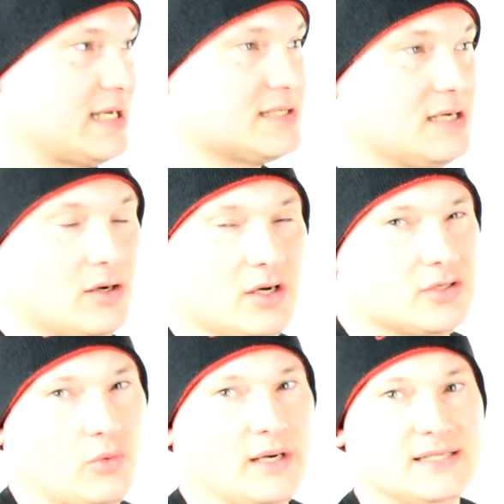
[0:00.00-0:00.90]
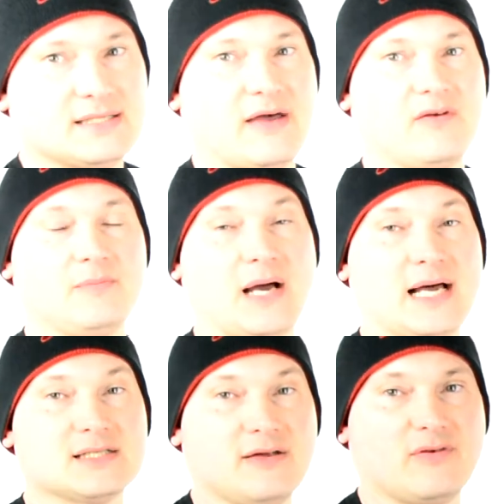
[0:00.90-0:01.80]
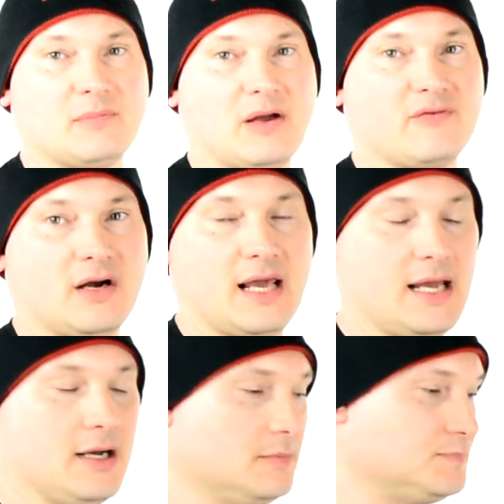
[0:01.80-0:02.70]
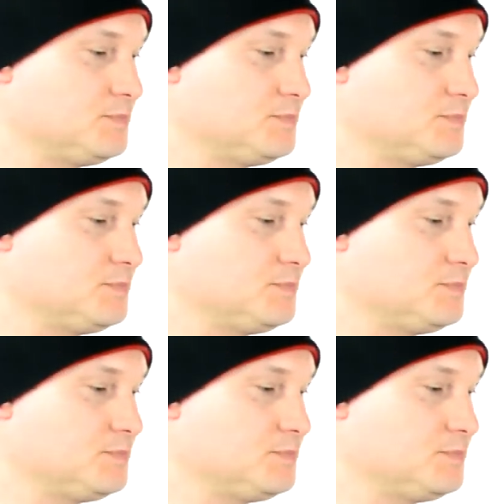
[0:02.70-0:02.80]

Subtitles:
tested out a 27 positive on my front angle.